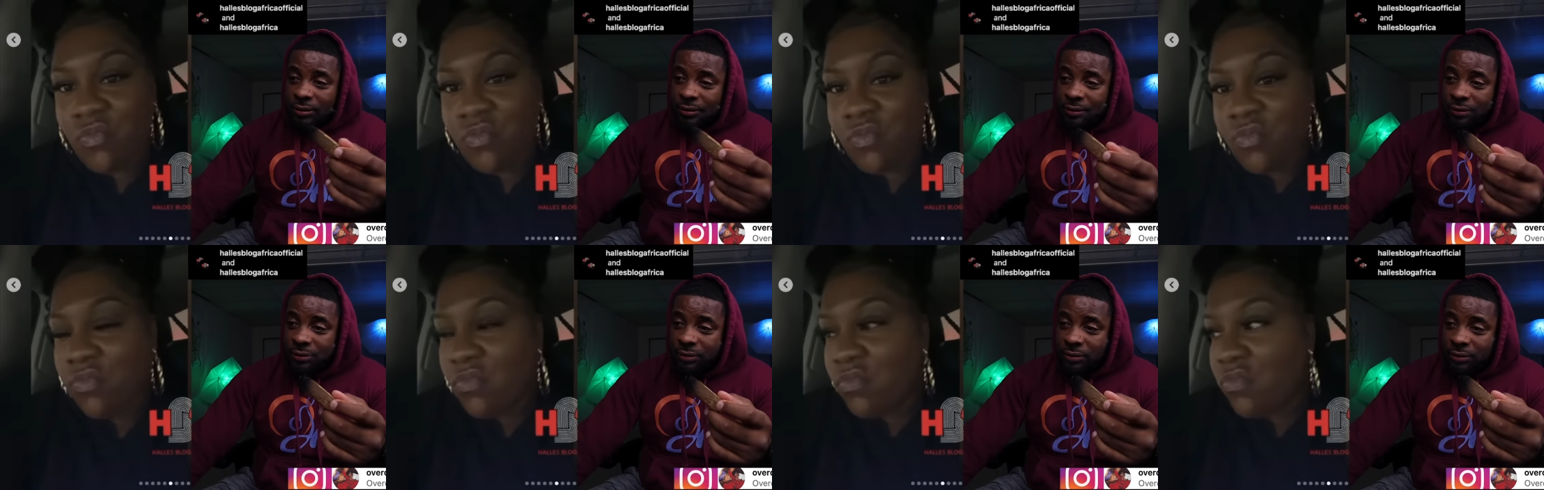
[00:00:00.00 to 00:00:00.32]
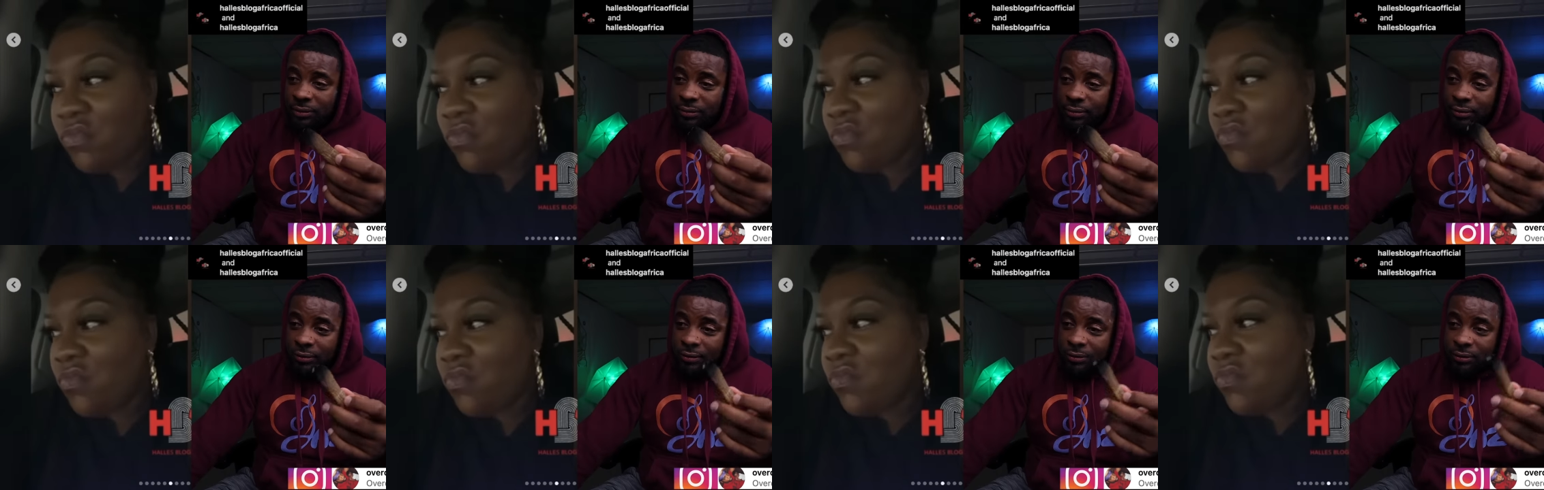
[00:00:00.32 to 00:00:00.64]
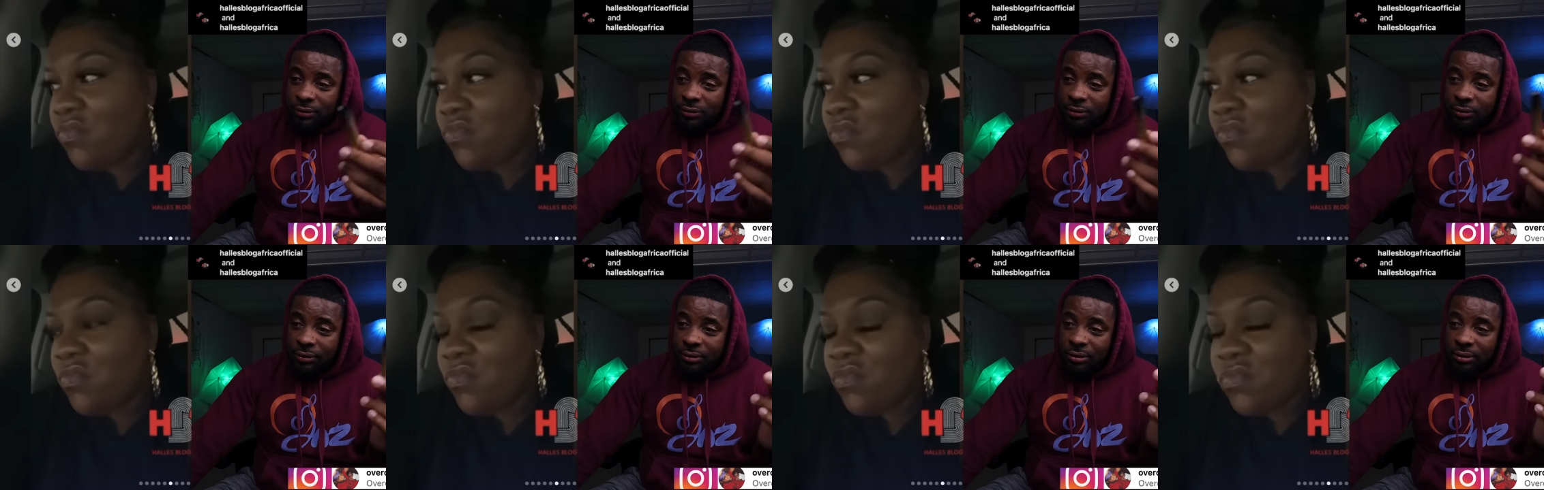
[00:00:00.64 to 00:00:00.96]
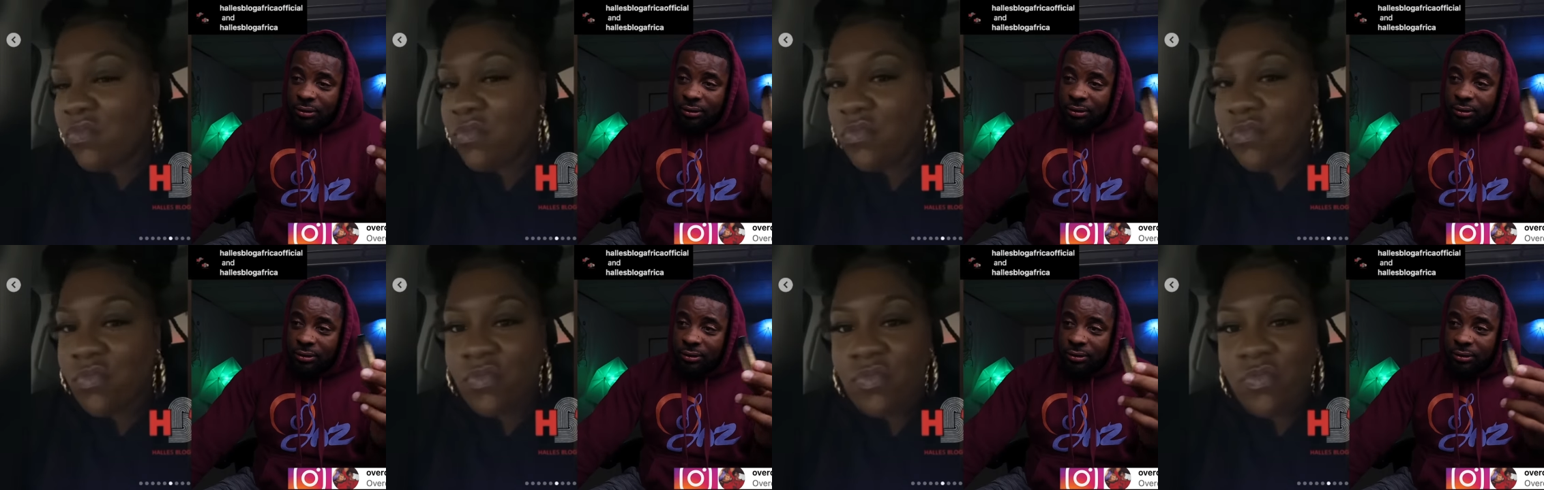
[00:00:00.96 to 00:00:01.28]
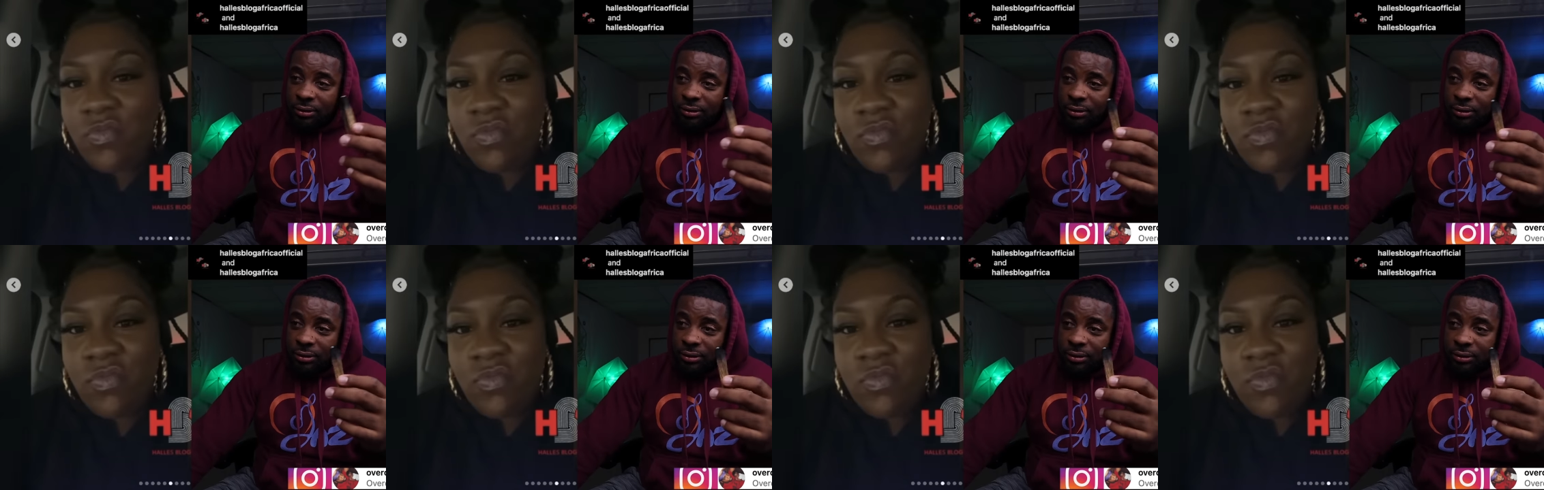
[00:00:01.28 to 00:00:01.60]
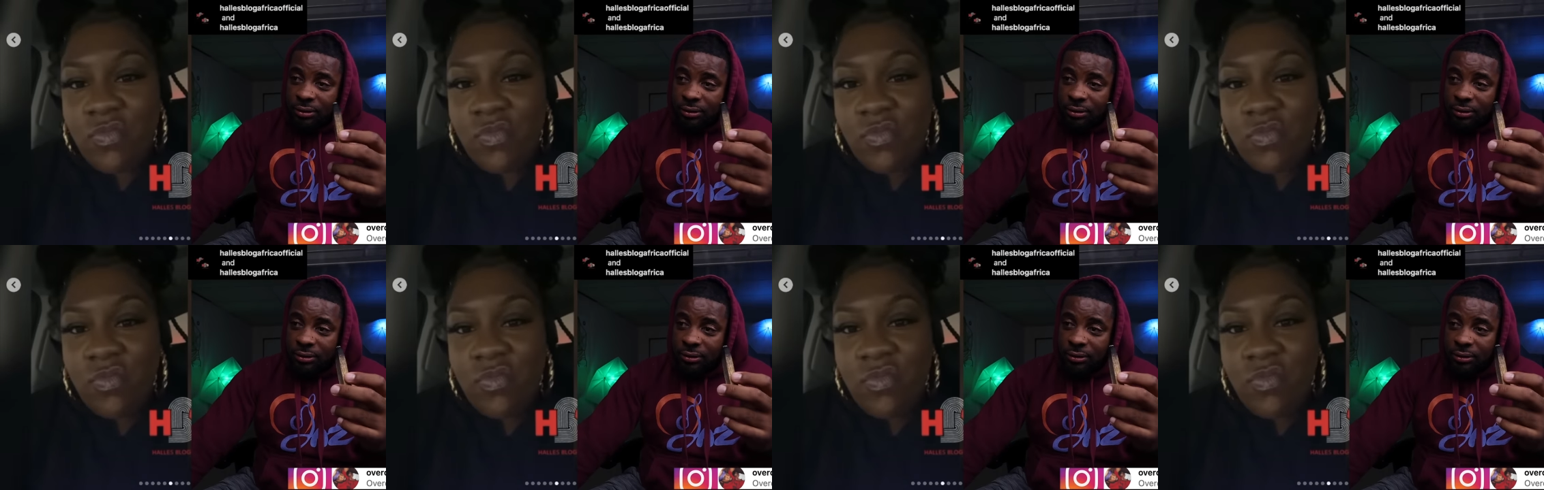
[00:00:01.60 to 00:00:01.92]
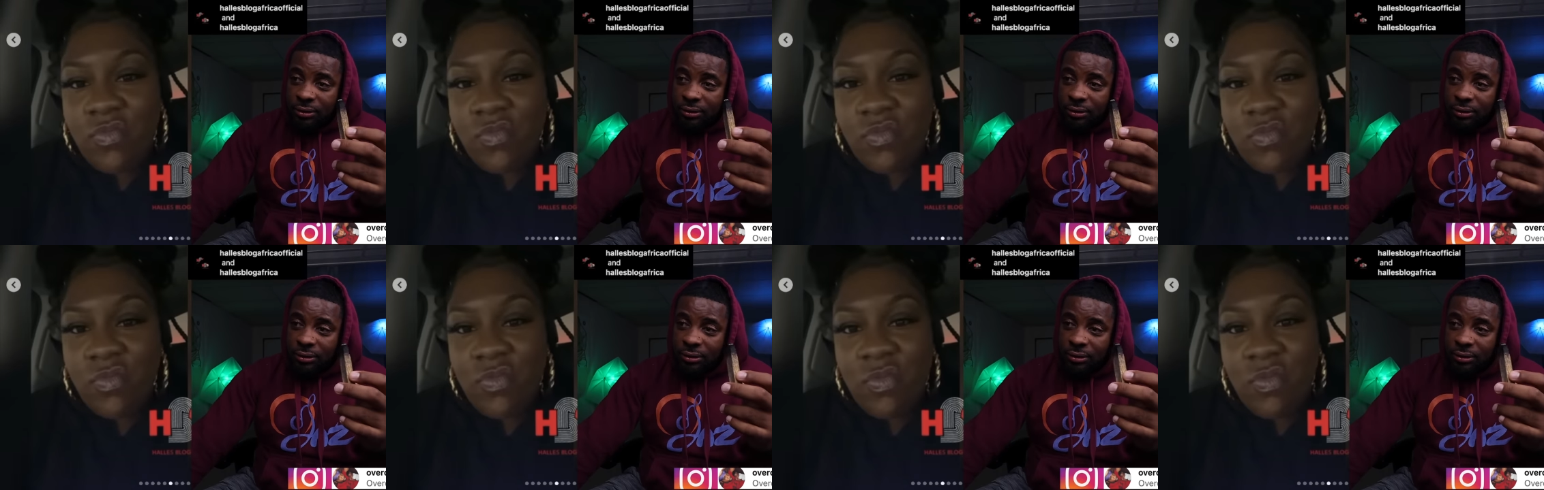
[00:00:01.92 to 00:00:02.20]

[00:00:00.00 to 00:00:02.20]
(no one is talking)